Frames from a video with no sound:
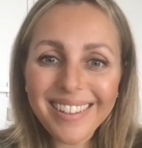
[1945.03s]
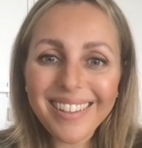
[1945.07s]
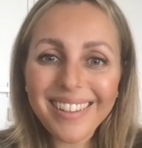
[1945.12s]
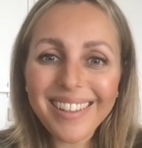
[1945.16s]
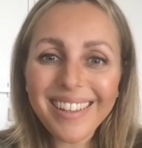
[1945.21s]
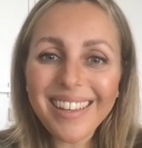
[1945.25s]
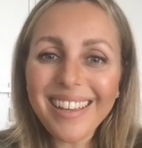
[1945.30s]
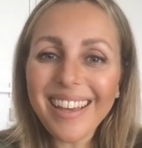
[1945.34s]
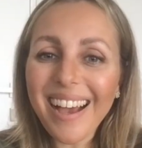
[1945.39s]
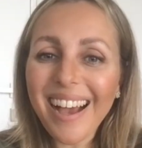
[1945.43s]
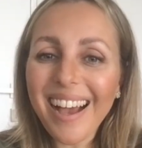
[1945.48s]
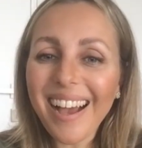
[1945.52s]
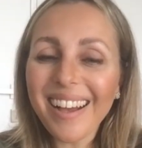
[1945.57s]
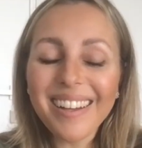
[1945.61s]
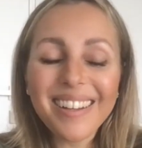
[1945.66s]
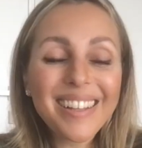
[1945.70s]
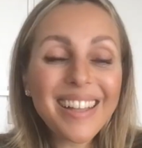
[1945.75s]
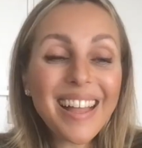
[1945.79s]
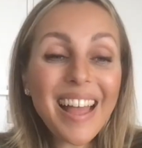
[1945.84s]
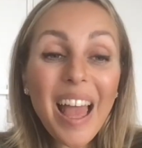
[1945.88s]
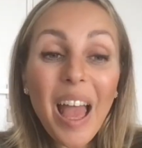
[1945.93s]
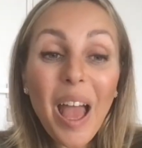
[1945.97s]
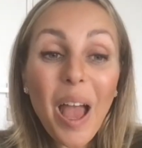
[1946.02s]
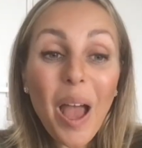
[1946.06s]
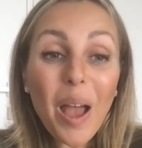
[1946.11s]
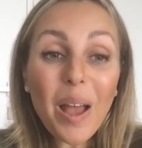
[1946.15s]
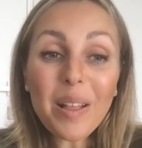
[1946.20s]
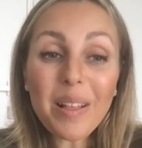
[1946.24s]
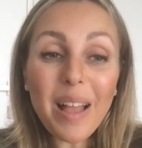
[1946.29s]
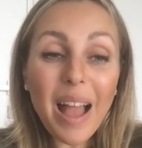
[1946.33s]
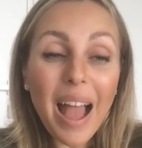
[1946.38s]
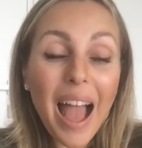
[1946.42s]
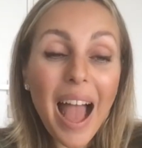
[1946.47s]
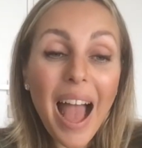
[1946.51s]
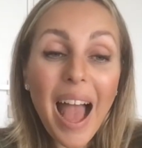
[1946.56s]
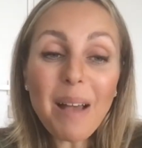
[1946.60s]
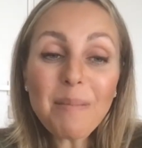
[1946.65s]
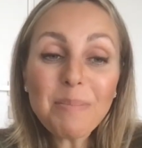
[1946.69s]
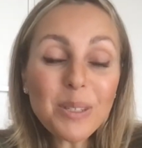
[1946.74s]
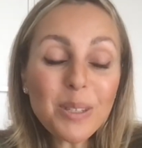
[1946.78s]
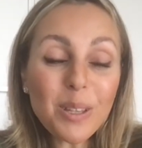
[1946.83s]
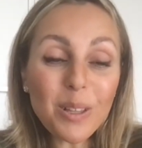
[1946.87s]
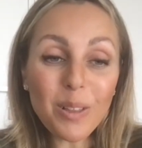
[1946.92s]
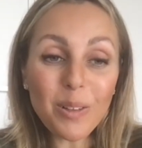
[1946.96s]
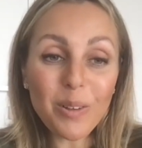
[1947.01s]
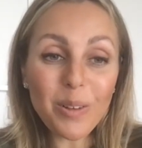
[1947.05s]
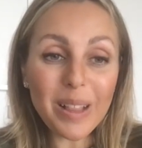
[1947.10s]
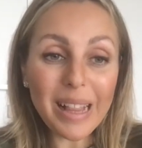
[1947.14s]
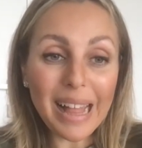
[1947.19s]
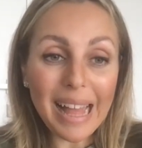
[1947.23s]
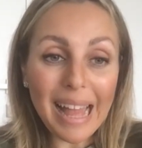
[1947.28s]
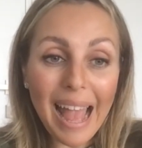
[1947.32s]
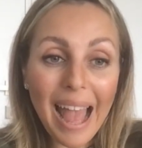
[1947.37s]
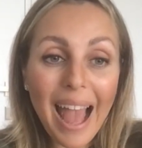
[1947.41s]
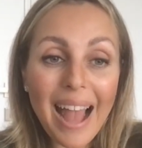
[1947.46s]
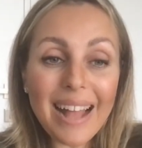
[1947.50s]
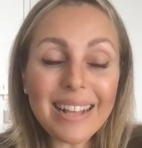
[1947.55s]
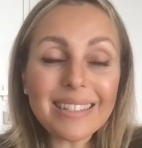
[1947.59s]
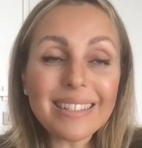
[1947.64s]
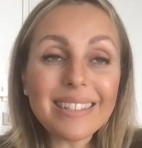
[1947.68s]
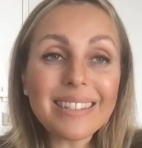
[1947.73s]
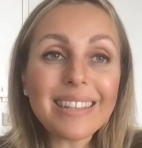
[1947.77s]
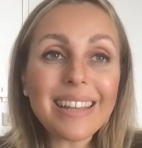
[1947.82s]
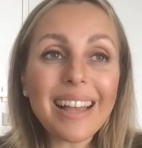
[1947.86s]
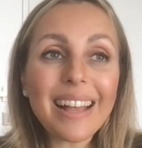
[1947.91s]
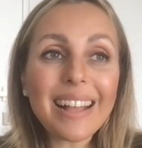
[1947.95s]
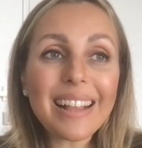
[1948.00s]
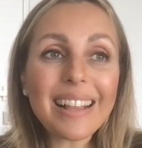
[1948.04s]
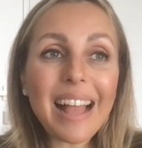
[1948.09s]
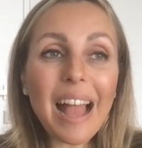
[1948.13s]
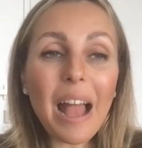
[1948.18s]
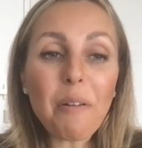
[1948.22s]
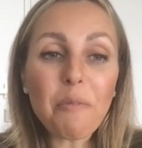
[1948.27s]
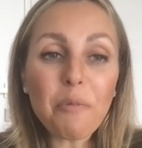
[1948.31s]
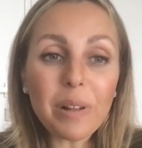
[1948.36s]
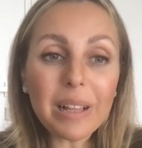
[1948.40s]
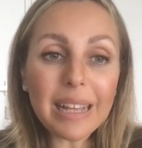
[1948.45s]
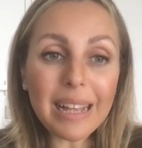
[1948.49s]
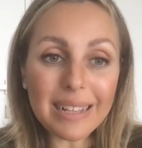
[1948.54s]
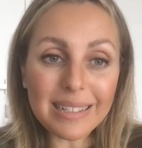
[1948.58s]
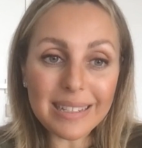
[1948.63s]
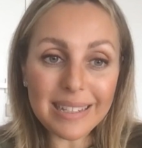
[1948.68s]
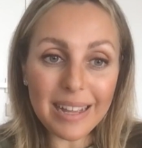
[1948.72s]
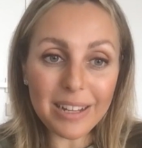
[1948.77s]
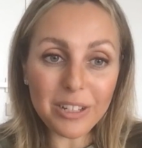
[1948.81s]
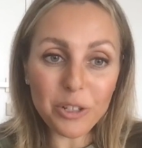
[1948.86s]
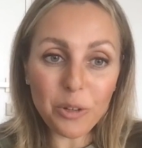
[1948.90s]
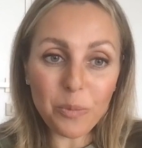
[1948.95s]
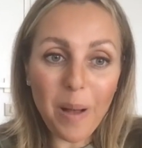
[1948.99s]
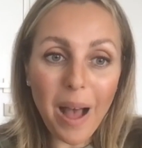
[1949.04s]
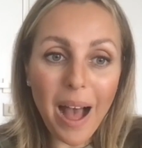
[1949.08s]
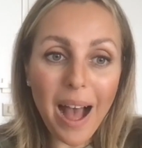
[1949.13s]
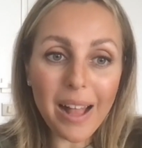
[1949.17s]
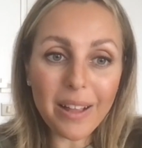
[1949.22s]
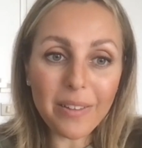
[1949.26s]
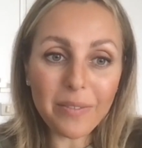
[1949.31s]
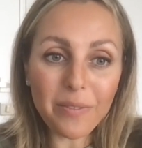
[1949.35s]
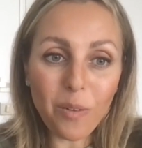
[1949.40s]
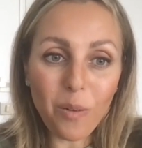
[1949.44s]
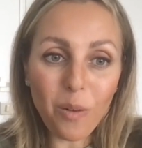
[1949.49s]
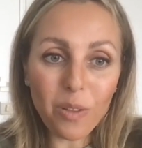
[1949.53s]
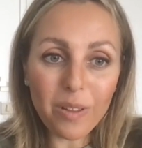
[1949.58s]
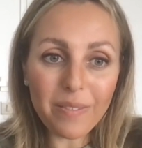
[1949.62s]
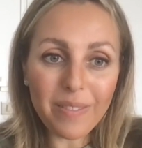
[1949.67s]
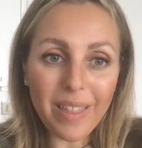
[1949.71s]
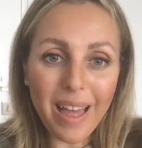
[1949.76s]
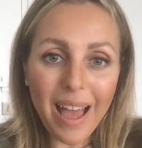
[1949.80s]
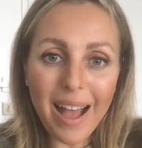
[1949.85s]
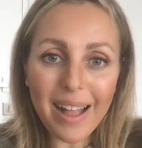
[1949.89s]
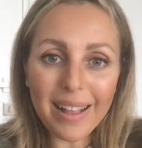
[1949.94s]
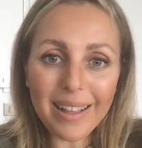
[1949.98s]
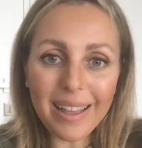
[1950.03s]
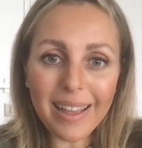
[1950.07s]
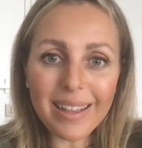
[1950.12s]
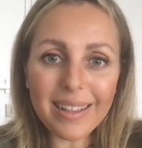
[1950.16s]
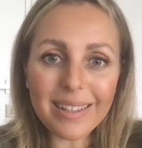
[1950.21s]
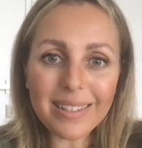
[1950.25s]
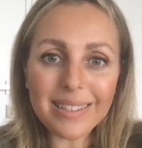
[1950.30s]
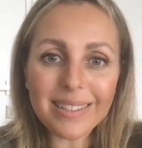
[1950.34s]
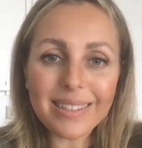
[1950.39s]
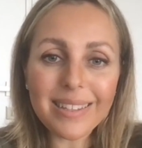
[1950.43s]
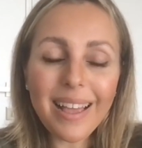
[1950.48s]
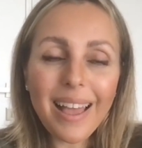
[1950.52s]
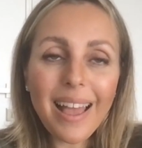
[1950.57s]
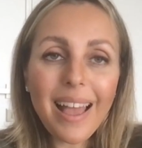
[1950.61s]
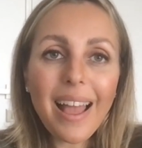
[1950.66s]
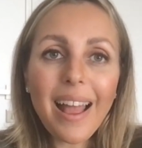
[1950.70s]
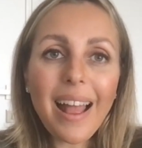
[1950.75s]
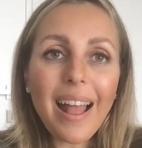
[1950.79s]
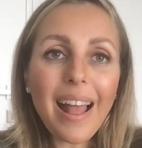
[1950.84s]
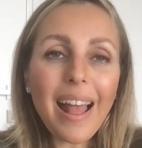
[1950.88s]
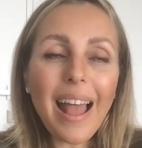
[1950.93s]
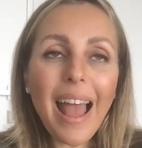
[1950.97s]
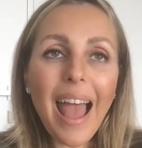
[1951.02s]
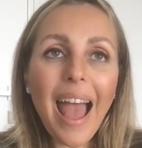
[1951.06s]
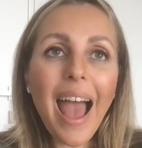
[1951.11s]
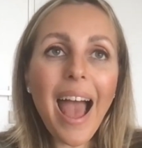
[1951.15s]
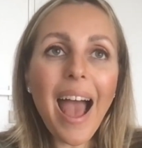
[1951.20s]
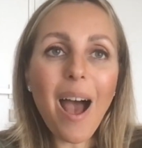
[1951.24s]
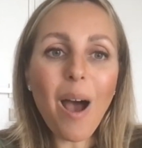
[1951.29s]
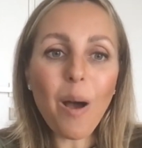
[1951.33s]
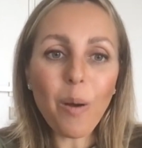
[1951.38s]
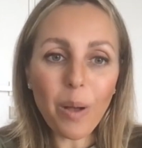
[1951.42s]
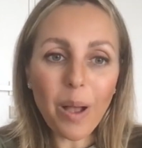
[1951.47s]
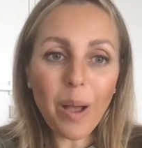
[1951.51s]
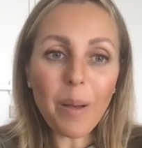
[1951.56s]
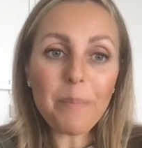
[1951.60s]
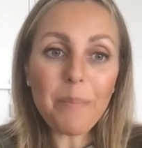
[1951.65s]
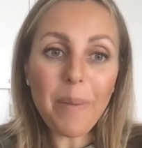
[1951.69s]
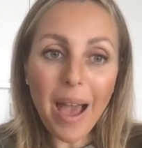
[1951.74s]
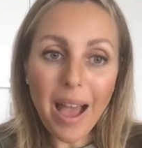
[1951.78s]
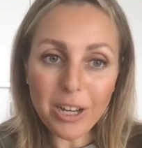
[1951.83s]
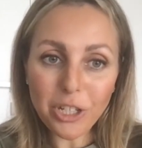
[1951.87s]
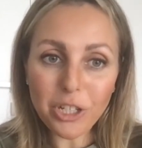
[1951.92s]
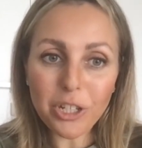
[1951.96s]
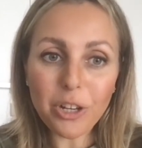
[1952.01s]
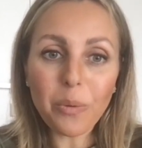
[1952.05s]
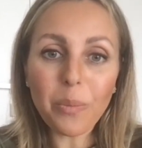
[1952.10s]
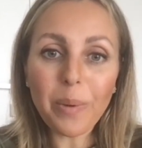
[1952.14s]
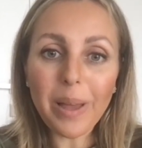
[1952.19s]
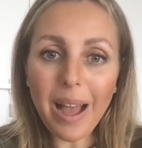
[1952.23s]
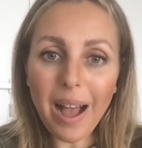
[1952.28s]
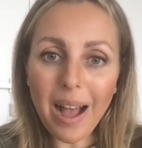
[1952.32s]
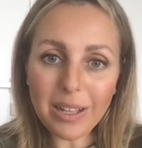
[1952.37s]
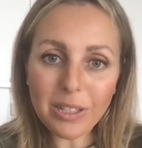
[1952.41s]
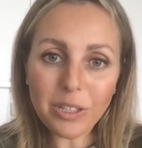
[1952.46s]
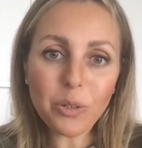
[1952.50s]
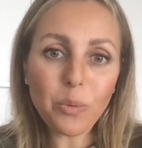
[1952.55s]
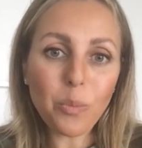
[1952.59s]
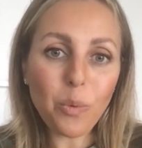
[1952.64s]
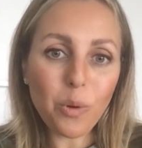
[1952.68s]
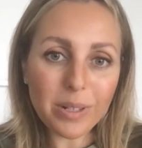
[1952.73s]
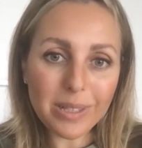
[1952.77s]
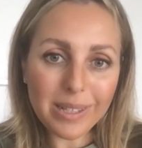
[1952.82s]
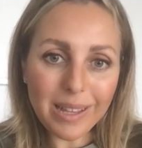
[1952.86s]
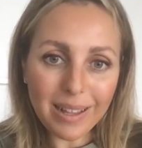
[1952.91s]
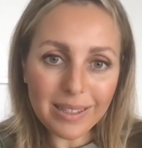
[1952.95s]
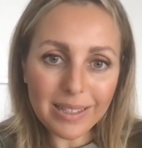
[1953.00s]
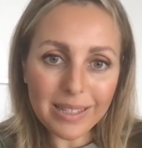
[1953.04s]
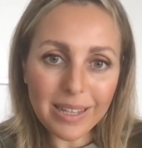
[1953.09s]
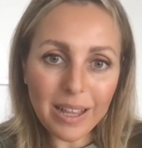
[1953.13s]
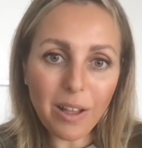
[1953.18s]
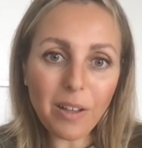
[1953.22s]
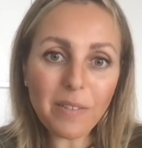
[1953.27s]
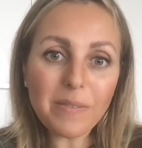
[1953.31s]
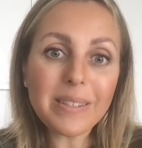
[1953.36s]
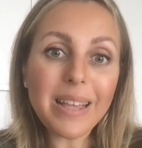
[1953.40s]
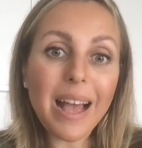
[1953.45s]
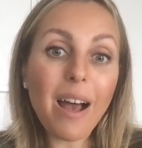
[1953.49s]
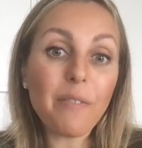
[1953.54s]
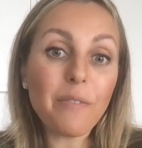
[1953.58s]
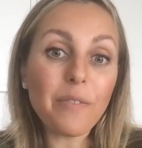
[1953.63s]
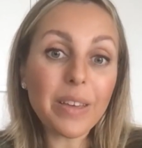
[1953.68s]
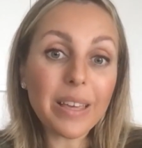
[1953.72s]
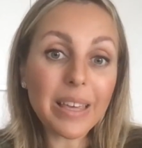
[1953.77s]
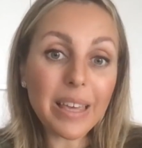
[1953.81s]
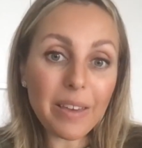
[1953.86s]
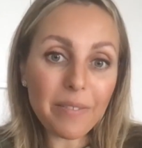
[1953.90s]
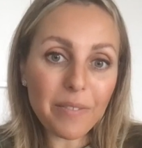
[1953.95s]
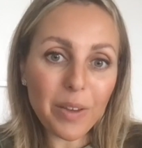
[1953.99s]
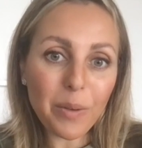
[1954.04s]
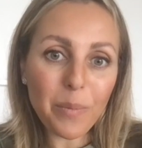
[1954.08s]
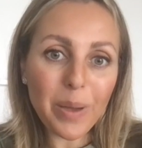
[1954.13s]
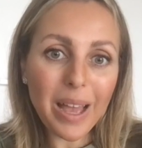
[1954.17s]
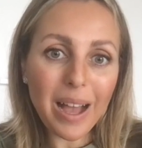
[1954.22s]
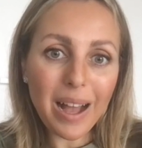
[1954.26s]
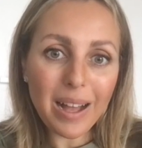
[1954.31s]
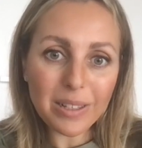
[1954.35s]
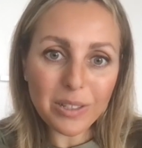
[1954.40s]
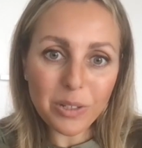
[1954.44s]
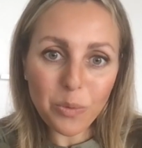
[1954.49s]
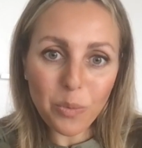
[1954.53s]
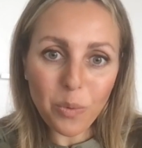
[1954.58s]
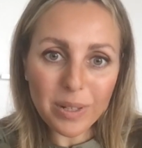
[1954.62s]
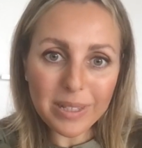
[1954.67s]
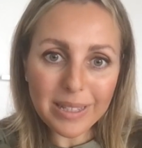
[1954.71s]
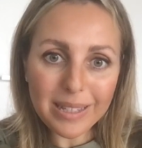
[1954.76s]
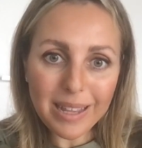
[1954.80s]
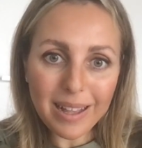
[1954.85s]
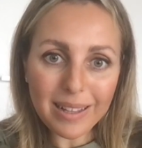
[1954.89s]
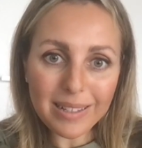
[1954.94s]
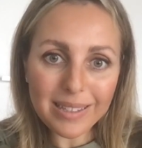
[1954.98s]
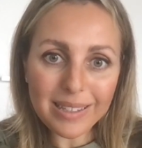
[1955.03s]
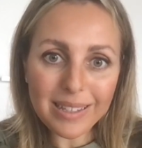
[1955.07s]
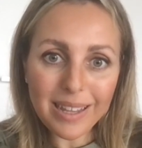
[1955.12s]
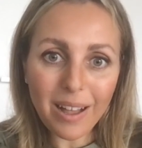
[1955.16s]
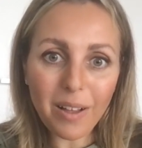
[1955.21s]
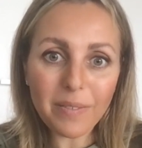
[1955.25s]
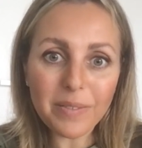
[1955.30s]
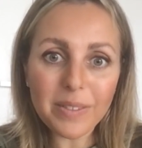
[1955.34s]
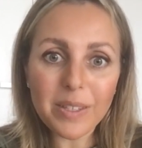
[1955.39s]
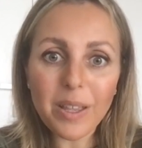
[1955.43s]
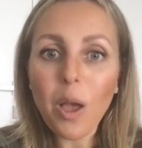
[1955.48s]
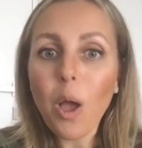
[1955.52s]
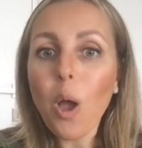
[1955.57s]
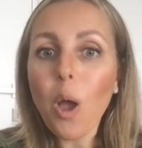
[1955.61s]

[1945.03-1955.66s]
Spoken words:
Yeah. Absolutely. And a really essential part of all of that is how compassionate we are towards ourselves, how forgiving we are towards ourselves